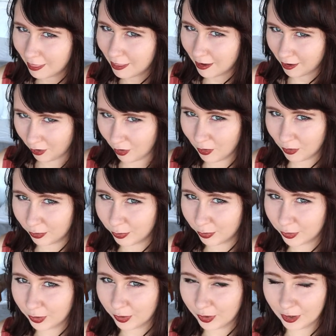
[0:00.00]
They
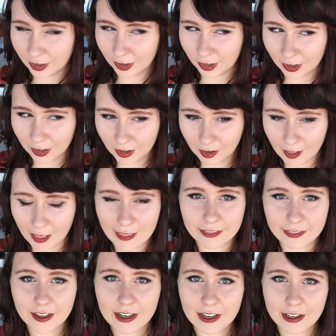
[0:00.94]
don't.
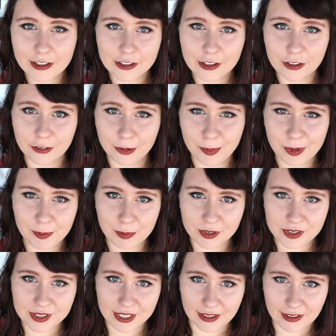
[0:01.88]
And then I heard other
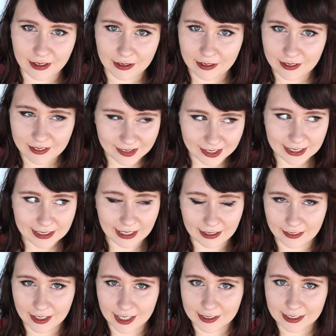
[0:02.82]
people say it
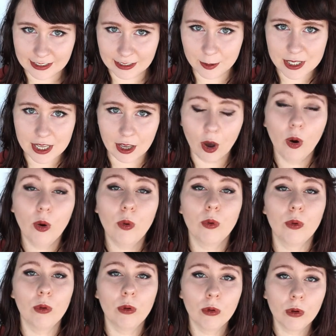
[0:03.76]
like that, and I was like,
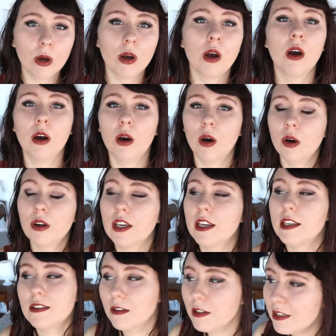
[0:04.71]
oh,
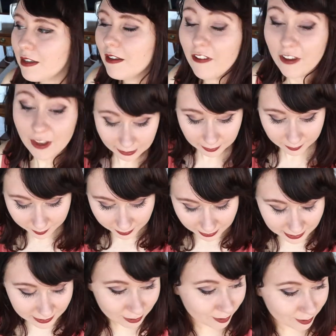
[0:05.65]
okay, so it's a thing.
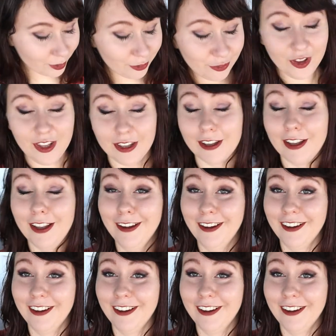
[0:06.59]
It's a real thing.